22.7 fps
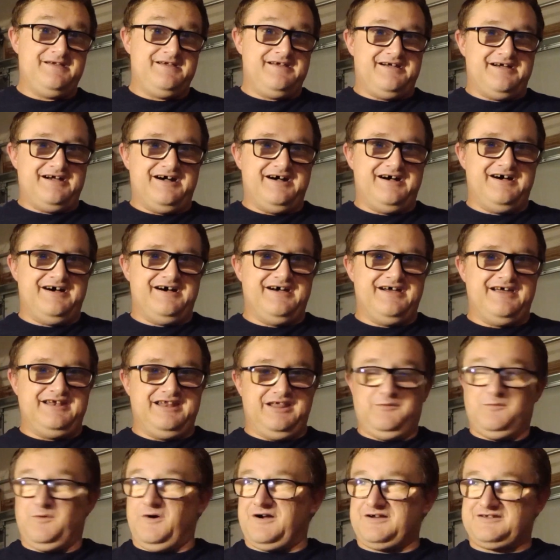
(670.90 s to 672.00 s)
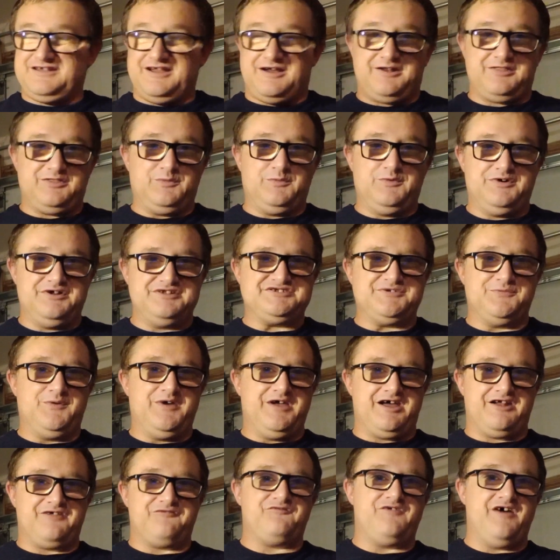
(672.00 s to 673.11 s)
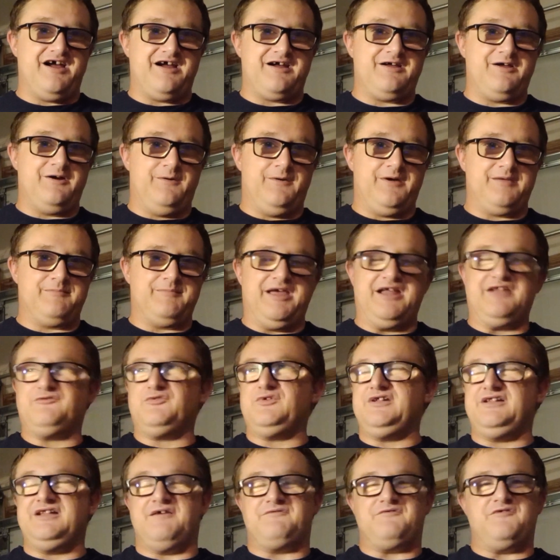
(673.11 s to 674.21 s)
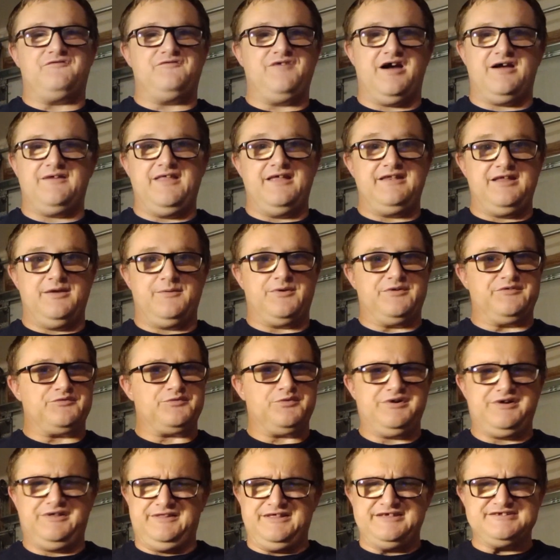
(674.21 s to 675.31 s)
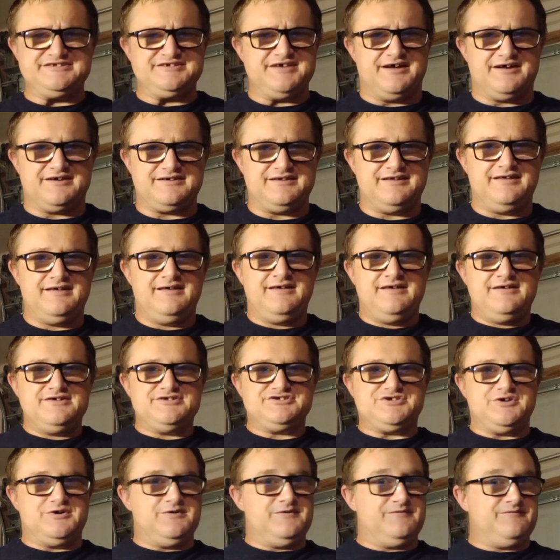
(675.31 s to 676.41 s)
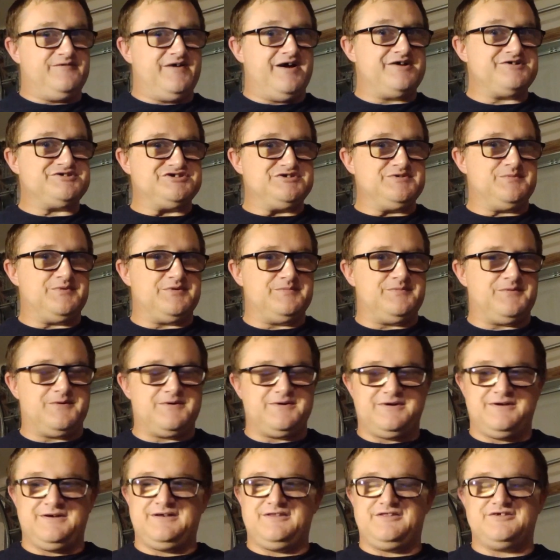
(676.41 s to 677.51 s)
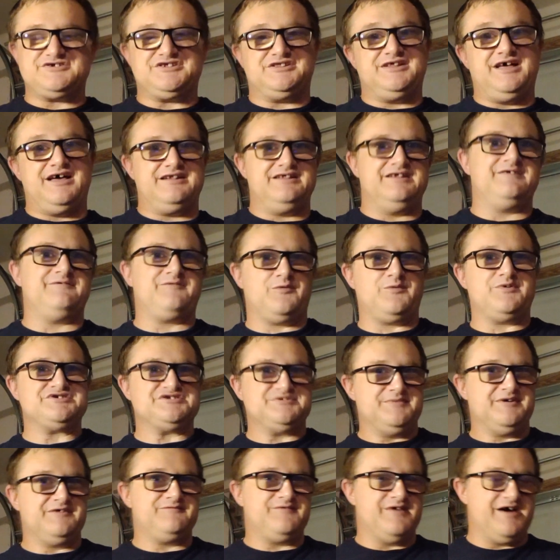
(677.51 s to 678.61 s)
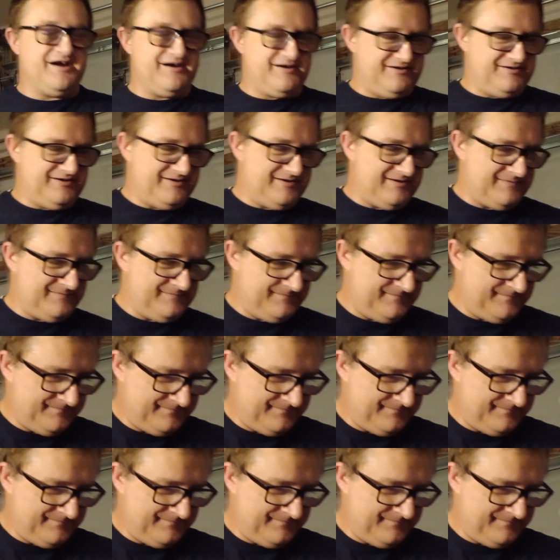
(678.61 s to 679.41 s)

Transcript: And he walked out of the woods and we got a fire going. Man, if we didn't have a fire, that day would have really sucked. So fire is super important. There's a lot of different ways to make fire in here.